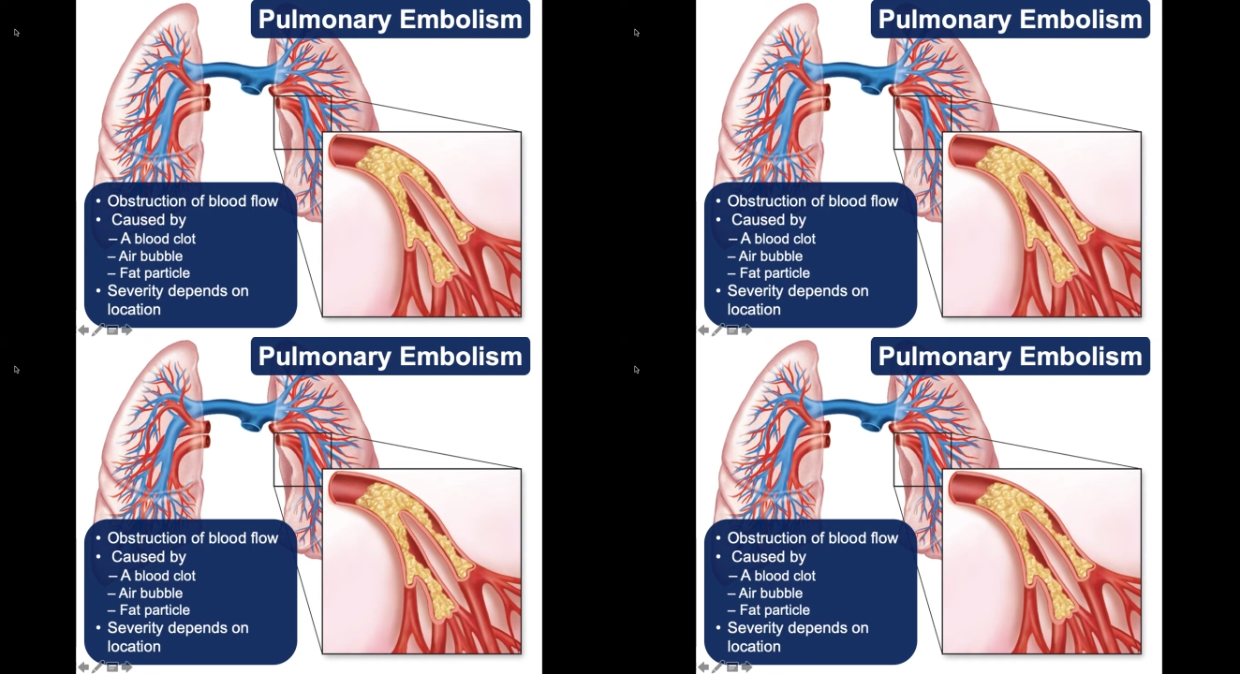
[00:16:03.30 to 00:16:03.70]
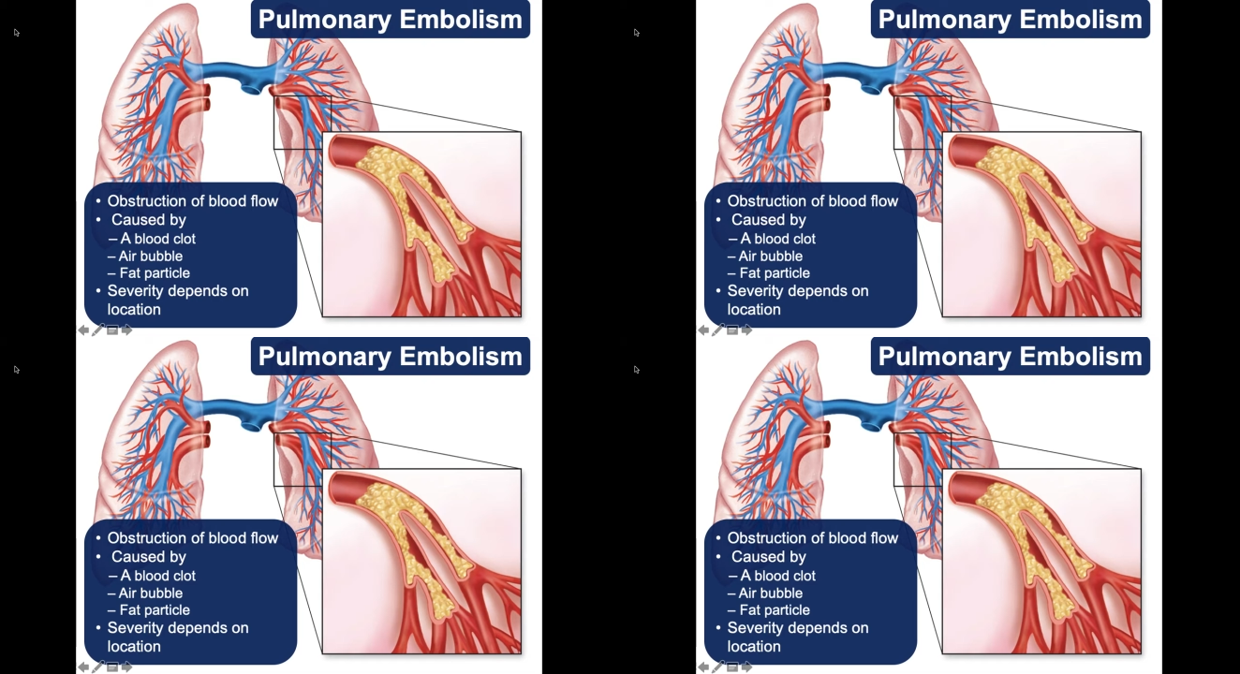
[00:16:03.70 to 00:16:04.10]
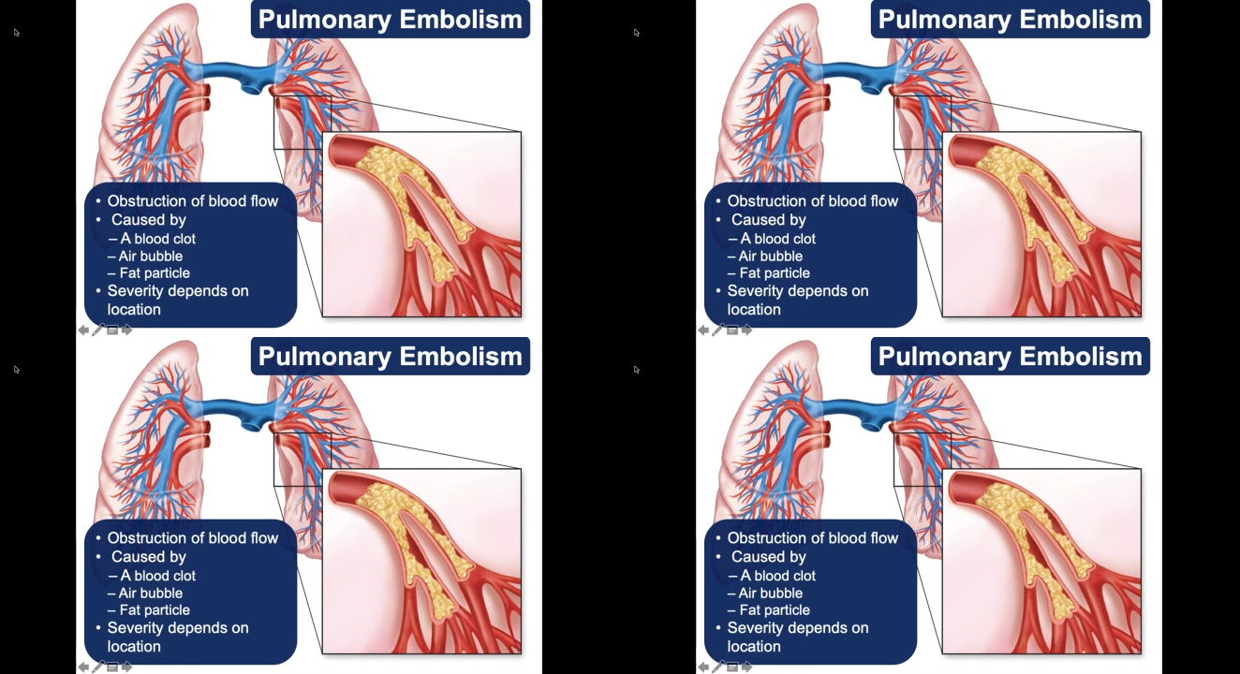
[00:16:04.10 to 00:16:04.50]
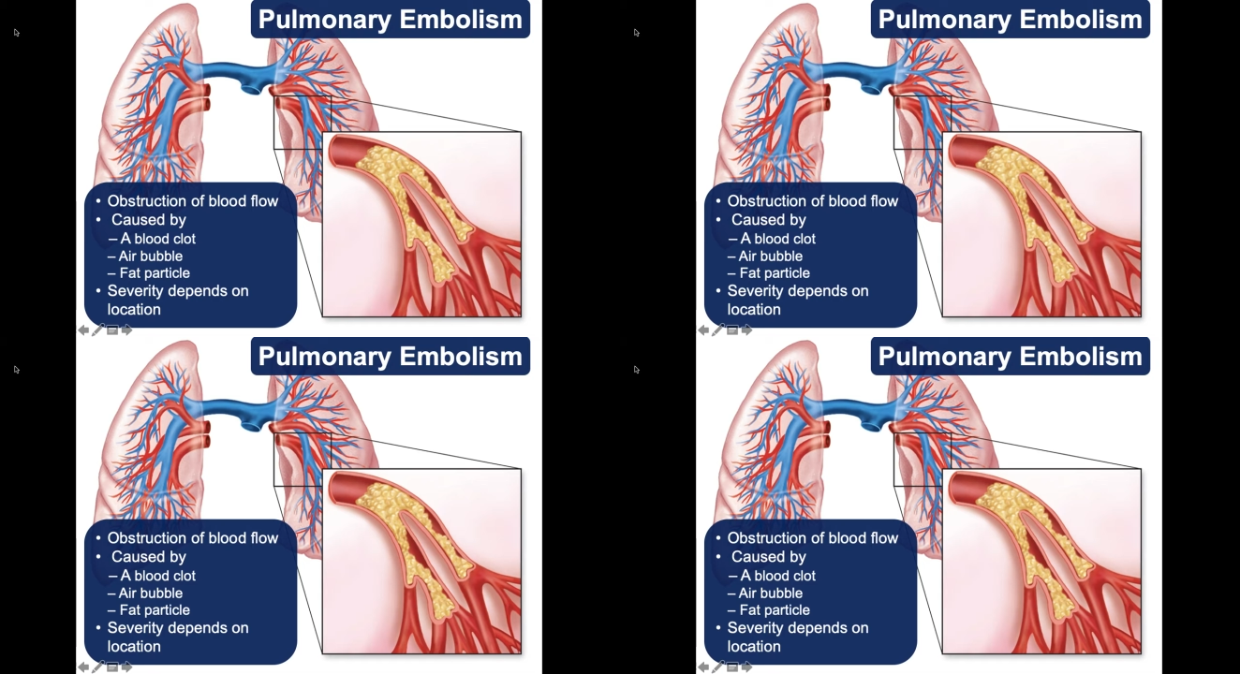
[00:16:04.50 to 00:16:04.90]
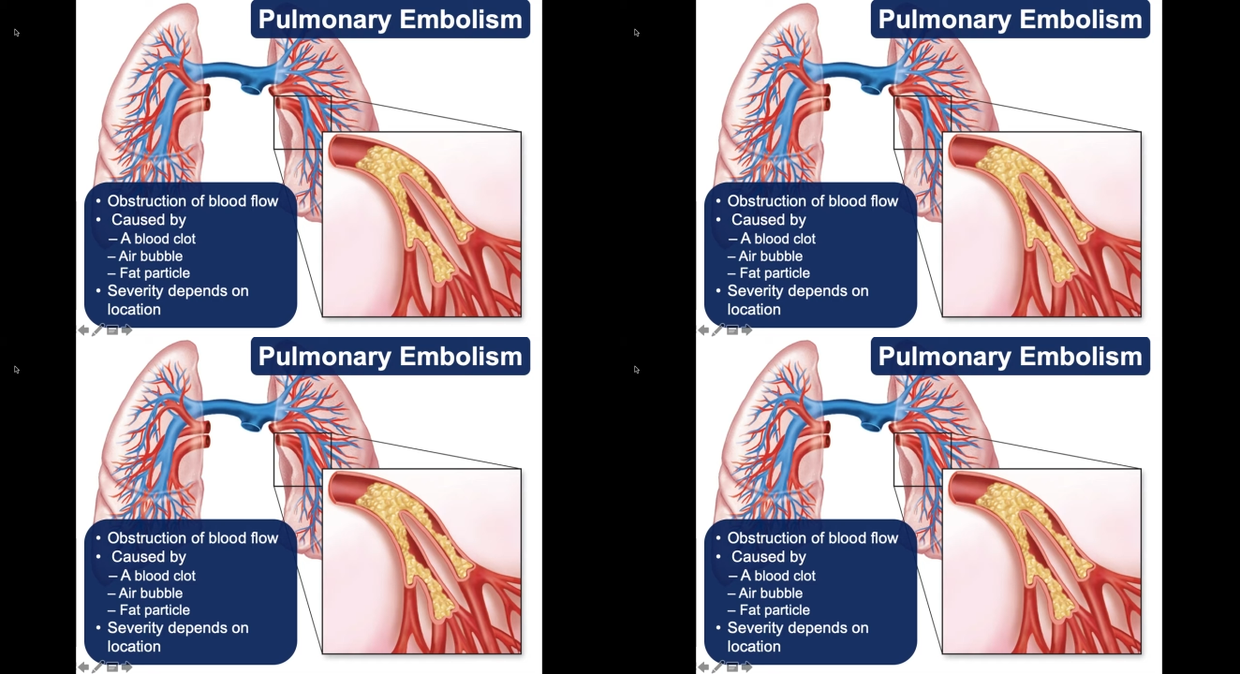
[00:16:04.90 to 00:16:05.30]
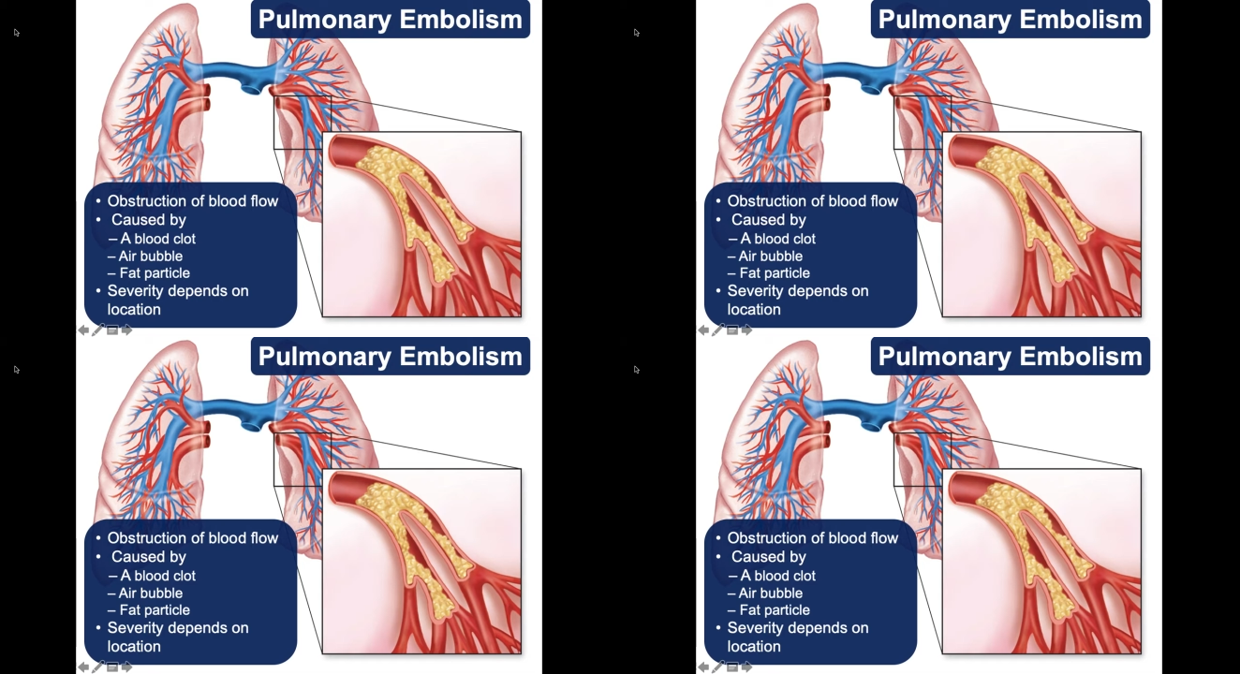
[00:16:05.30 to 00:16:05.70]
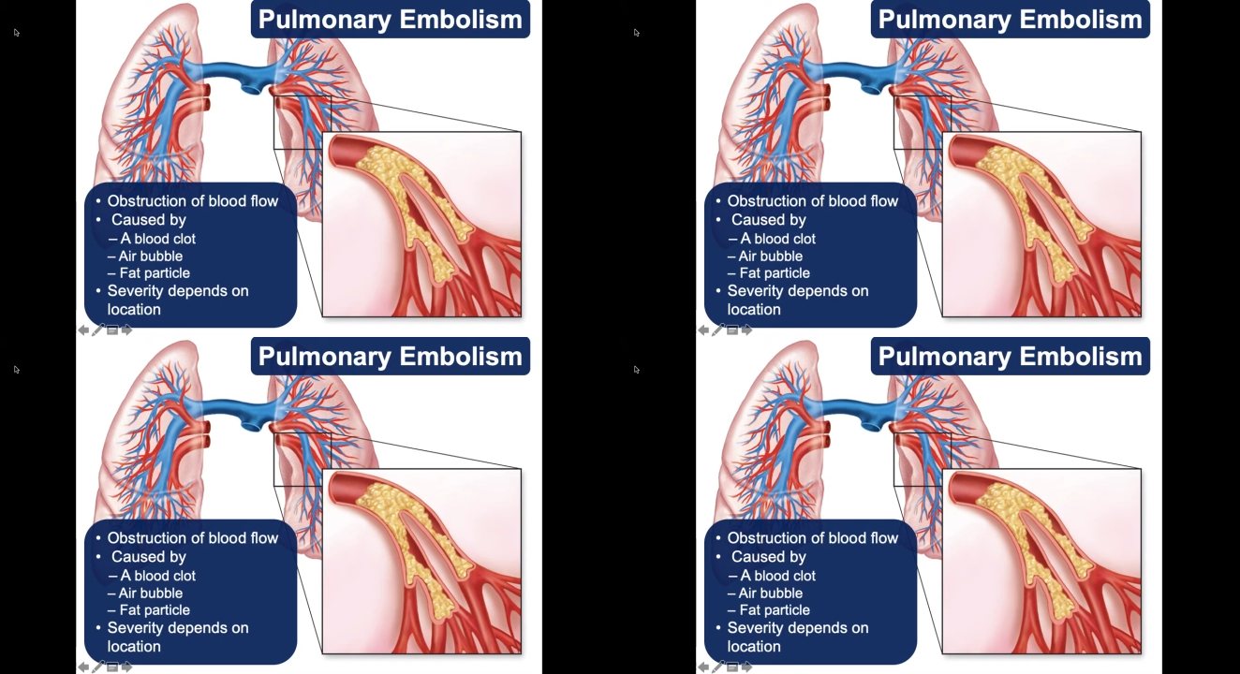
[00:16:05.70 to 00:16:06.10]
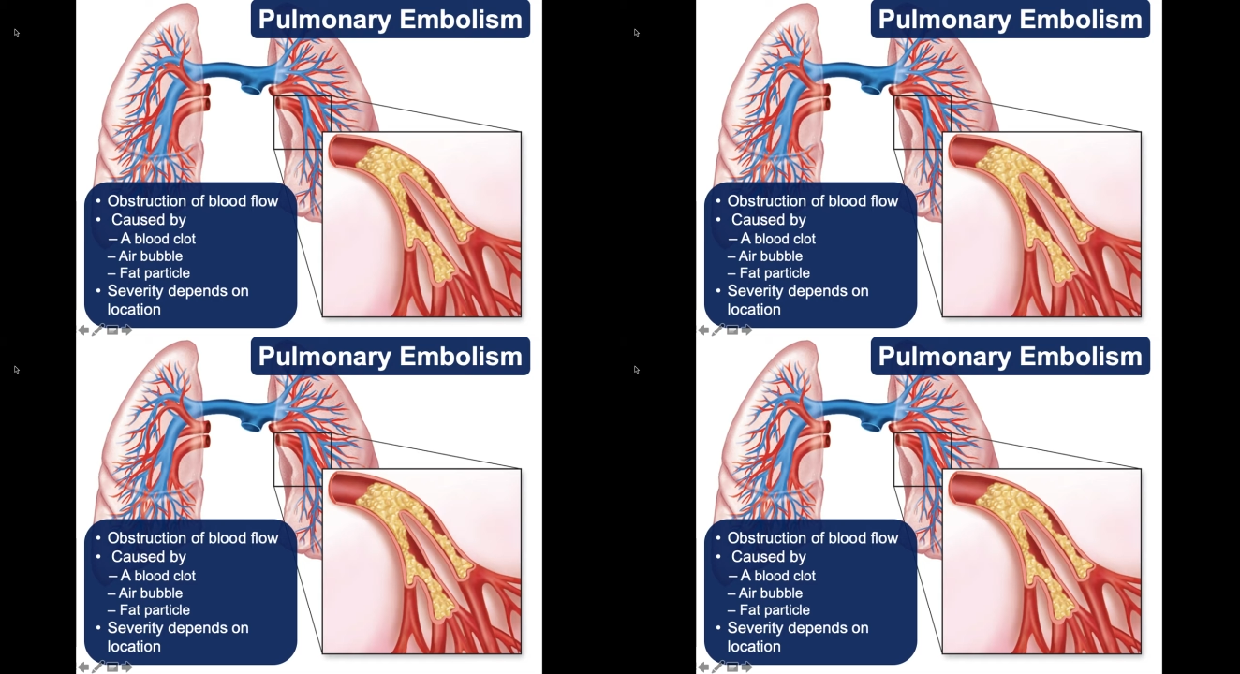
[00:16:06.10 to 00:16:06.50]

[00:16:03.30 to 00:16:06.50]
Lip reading: No face is visible, so there are no lips to read.